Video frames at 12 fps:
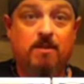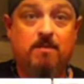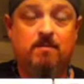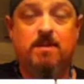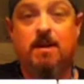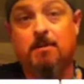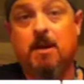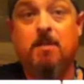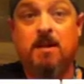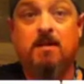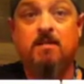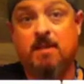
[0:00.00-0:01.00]
the
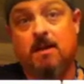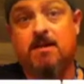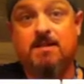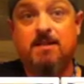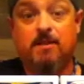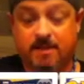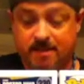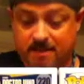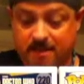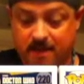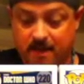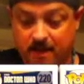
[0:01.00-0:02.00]
upcoming Series
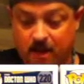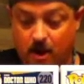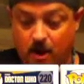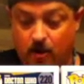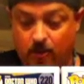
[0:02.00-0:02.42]
10,